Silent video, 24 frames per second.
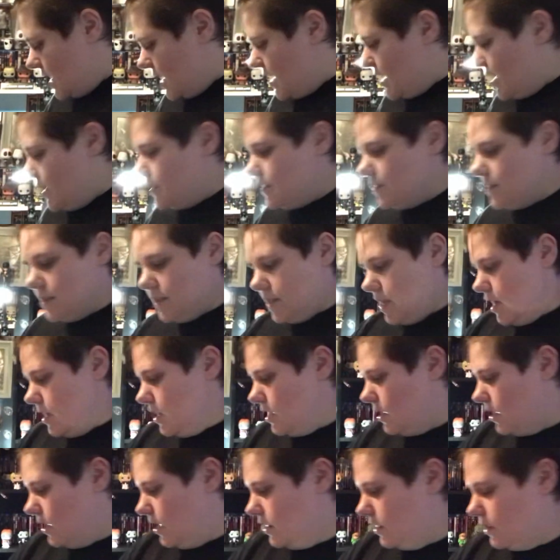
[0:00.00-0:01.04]
this
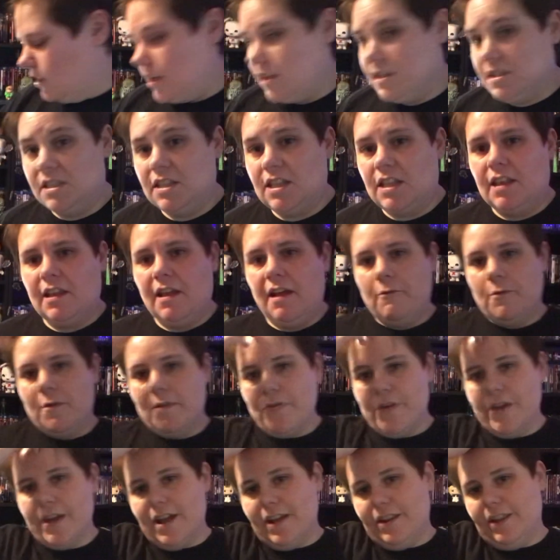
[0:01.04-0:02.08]
because one
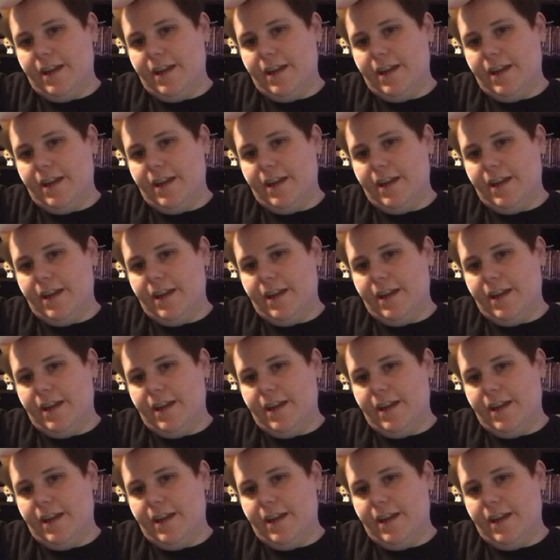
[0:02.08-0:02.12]
thing I